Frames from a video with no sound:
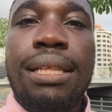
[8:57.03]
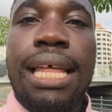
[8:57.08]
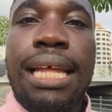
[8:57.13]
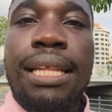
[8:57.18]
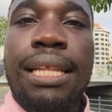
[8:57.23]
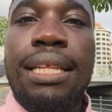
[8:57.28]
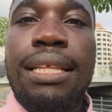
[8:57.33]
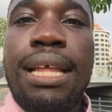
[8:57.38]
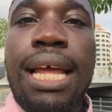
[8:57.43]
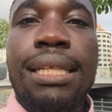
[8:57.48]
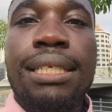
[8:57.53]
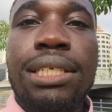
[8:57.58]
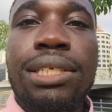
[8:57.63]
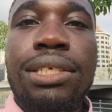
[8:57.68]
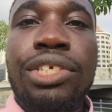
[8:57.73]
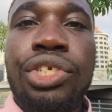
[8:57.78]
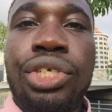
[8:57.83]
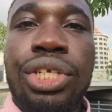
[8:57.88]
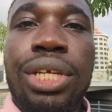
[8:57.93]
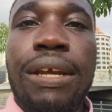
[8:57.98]
That
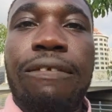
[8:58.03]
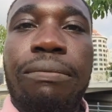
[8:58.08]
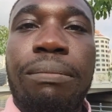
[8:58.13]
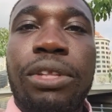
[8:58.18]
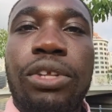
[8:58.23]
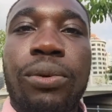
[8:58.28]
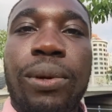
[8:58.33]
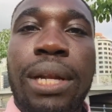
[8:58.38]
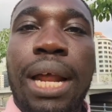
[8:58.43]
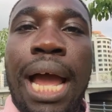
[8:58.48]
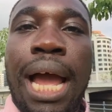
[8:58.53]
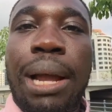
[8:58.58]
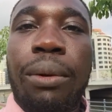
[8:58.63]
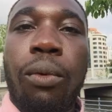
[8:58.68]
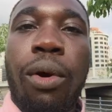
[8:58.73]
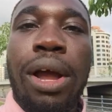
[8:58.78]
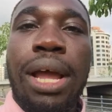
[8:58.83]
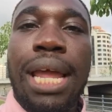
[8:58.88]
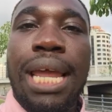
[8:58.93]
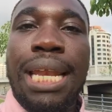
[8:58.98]
shift between I
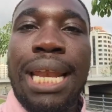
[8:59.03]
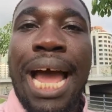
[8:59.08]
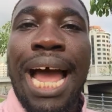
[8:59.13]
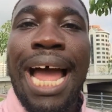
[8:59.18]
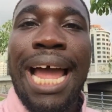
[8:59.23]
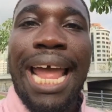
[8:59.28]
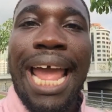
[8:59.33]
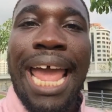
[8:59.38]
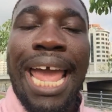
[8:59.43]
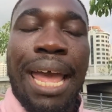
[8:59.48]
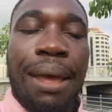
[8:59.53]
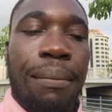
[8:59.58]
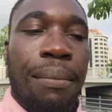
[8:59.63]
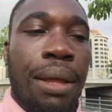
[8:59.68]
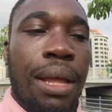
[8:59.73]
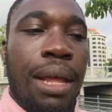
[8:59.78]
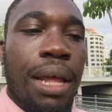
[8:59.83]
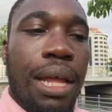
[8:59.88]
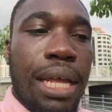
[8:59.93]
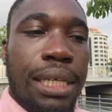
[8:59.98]
want and I
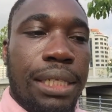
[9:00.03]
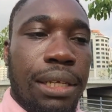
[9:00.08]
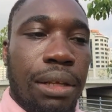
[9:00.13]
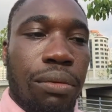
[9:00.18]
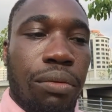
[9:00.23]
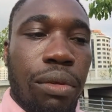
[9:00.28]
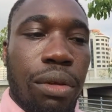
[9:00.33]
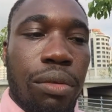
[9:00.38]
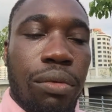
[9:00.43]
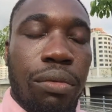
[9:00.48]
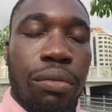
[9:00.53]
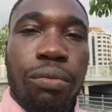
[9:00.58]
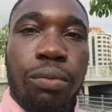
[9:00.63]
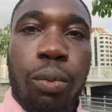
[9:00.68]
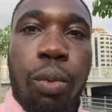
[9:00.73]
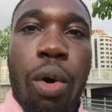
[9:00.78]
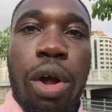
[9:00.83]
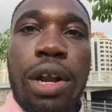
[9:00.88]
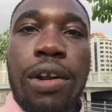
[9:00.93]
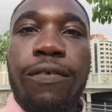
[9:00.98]
am is a
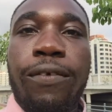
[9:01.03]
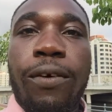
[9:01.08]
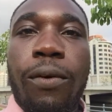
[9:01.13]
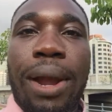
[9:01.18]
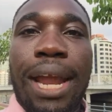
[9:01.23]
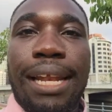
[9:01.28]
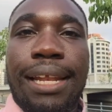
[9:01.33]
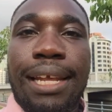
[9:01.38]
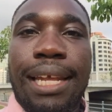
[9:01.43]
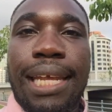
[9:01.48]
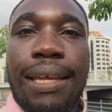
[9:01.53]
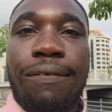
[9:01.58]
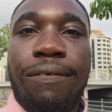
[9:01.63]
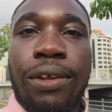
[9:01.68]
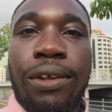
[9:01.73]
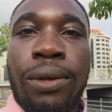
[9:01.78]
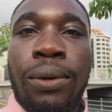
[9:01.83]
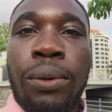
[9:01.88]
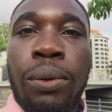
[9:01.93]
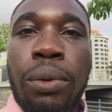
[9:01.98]
wonderful way to
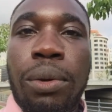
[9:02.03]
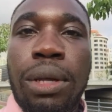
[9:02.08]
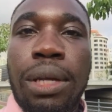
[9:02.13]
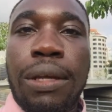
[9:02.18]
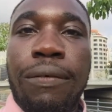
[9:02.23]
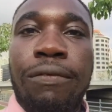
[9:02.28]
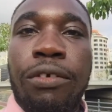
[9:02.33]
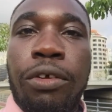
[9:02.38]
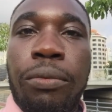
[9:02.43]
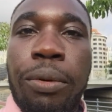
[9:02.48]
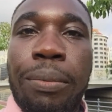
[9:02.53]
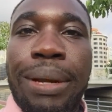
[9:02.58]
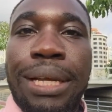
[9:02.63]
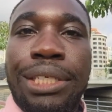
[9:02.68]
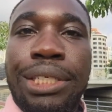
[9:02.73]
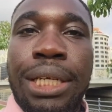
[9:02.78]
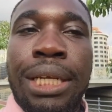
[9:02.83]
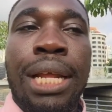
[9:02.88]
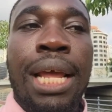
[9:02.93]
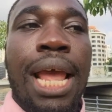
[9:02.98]
give you
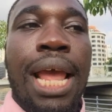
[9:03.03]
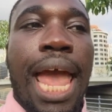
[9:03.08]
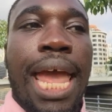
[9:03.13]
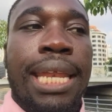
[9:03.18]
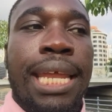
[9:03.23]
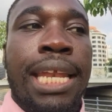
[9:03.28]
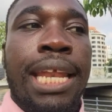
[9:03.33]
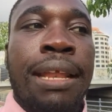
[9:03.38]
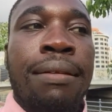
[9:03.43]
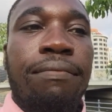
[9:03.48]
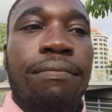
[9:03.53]
permission, and then